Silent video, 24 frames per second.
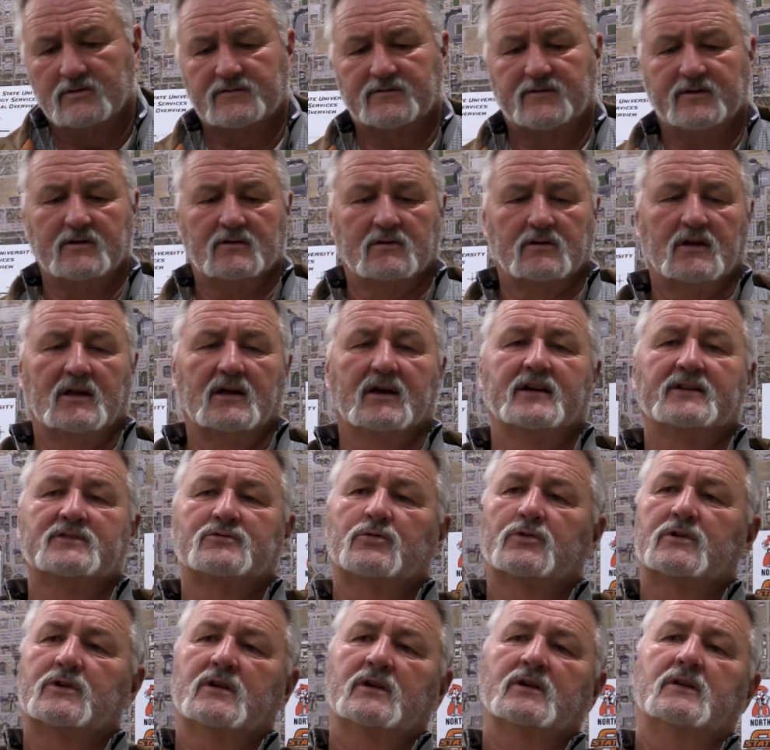Field lights
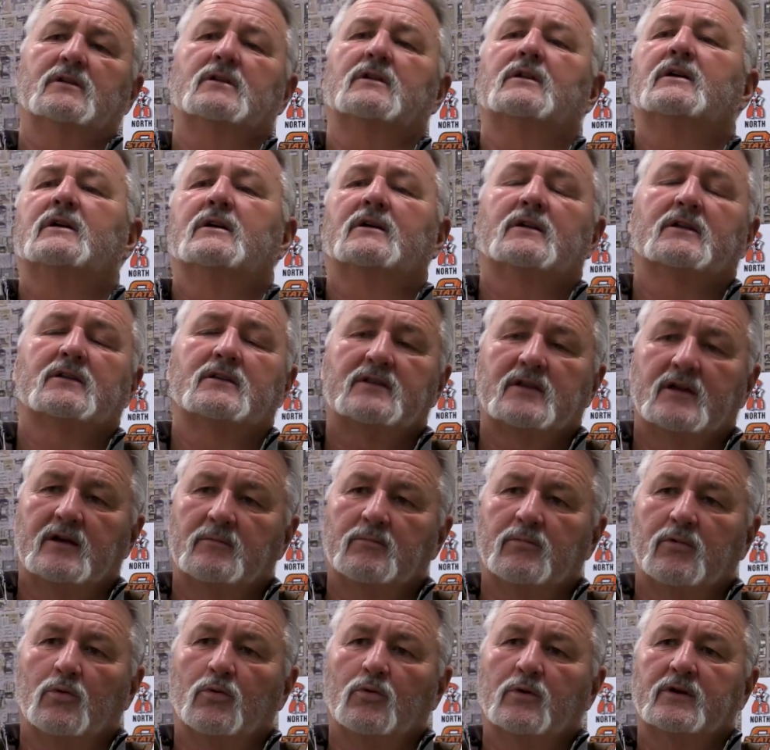were taken down at that
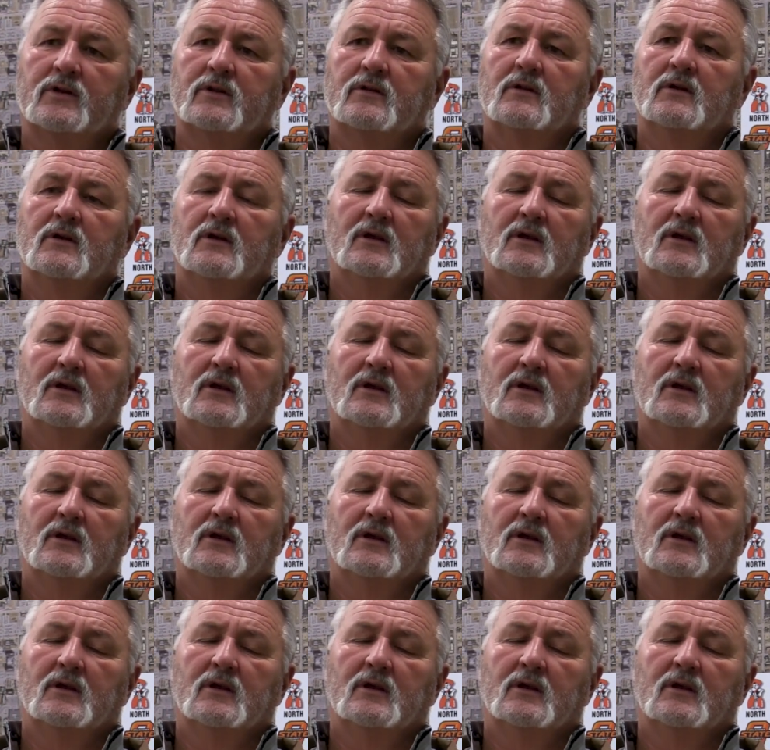point,